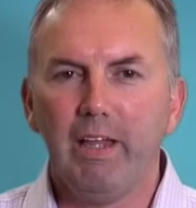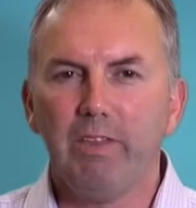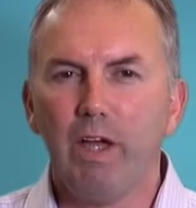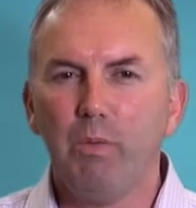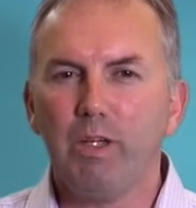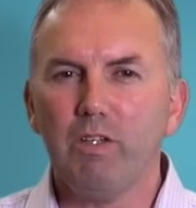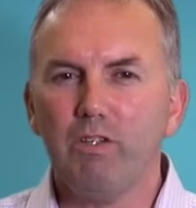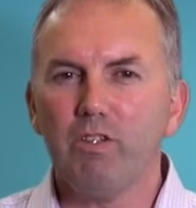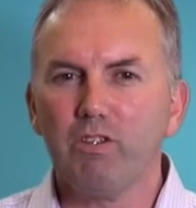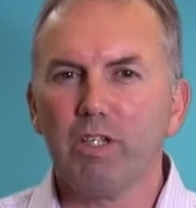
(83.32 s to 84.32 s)
Now, we can
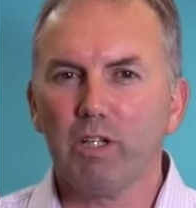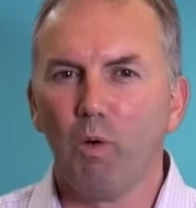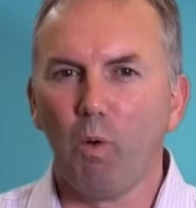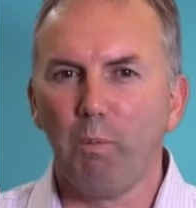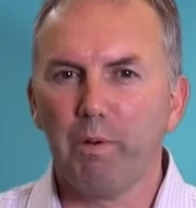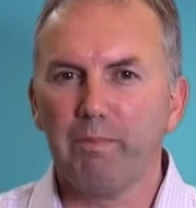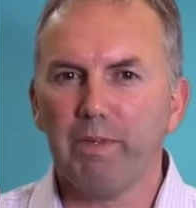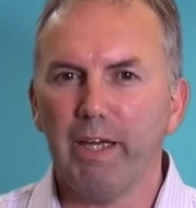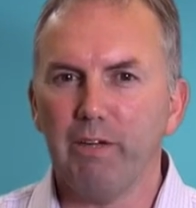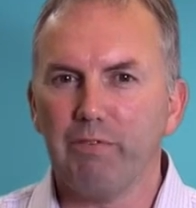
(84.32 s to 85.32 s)
usually
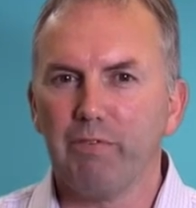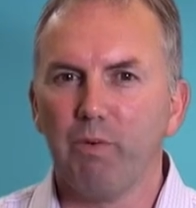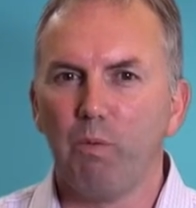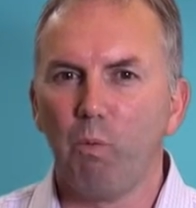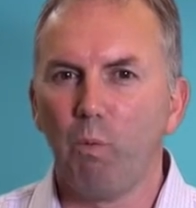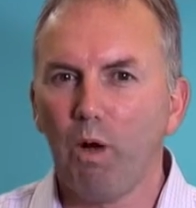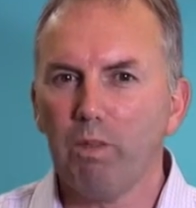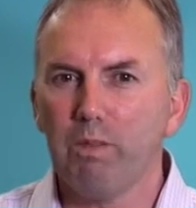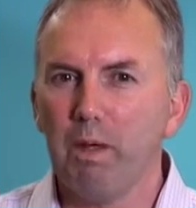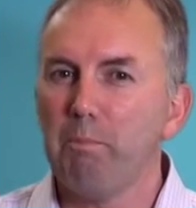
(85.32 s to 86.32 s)
cope if
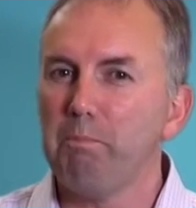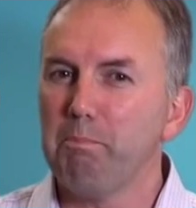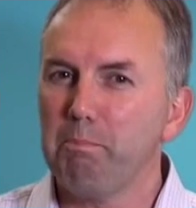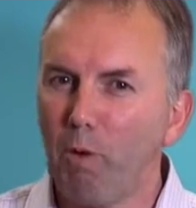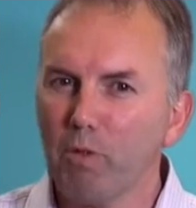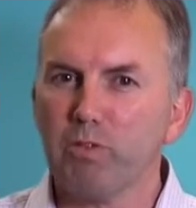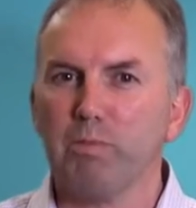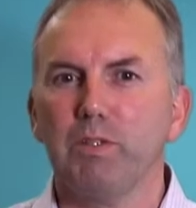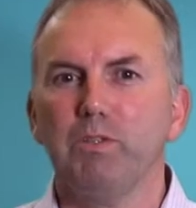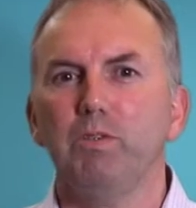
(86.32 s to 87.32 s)
one,
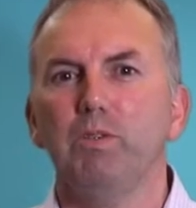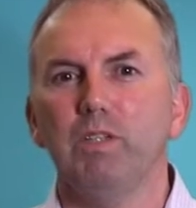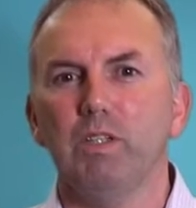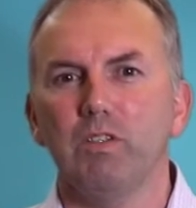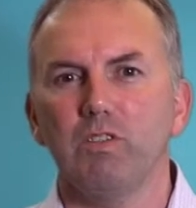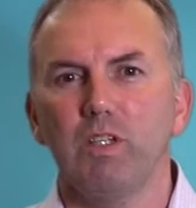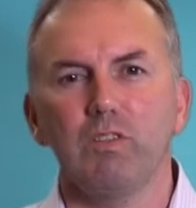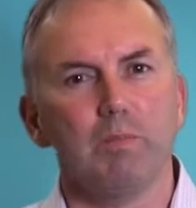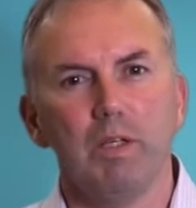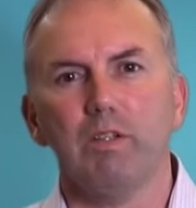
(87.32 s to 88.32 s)
possibly two of these
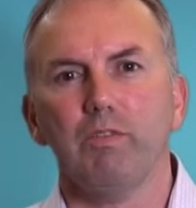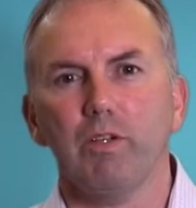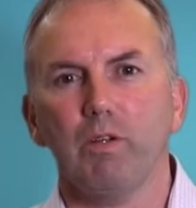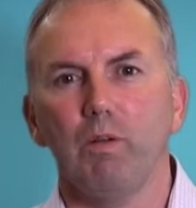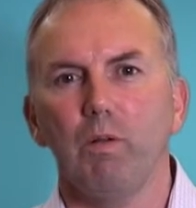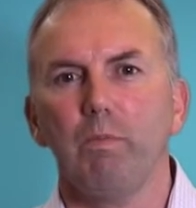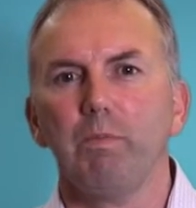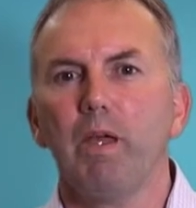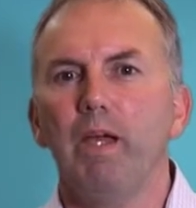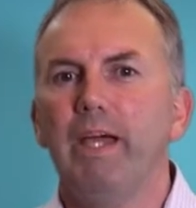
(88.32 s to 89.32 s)
is a bit difficult.
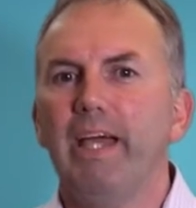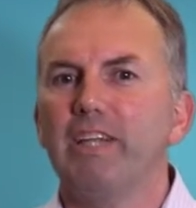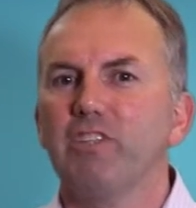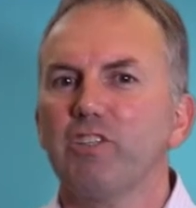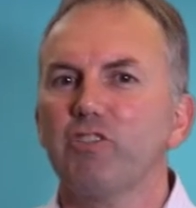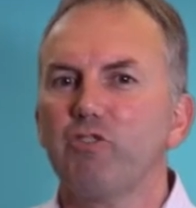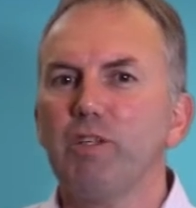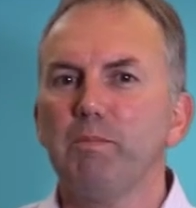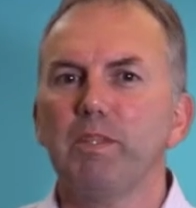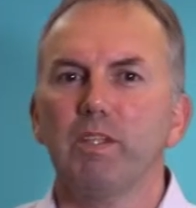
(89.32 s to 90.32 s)
It's
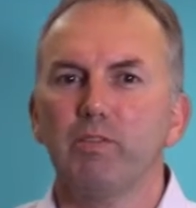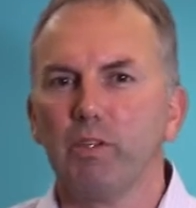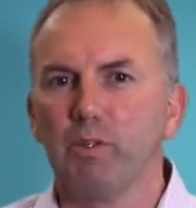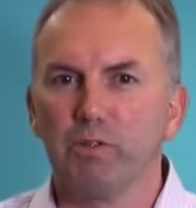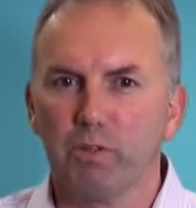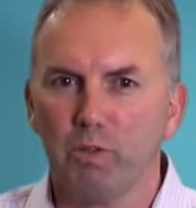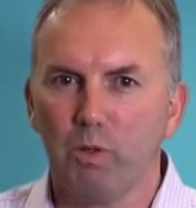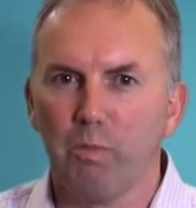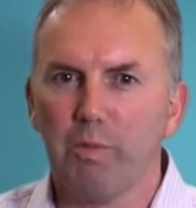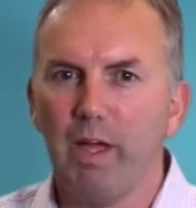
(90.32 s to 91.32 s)
extremely difficult to
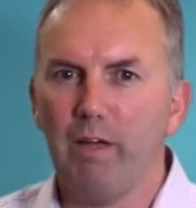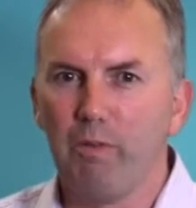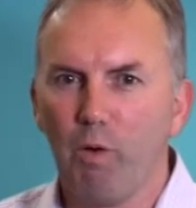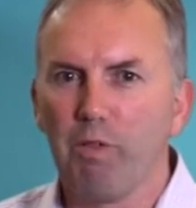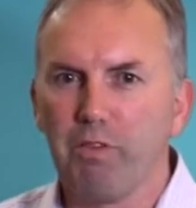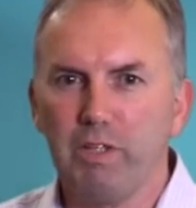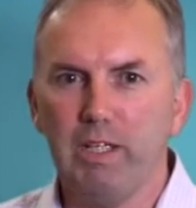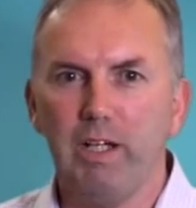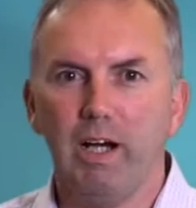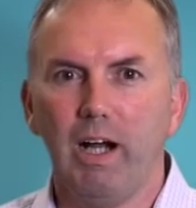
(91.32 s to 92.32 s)
cope if all
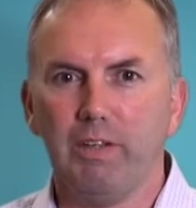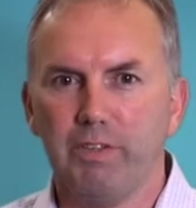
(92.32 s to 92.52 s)
three are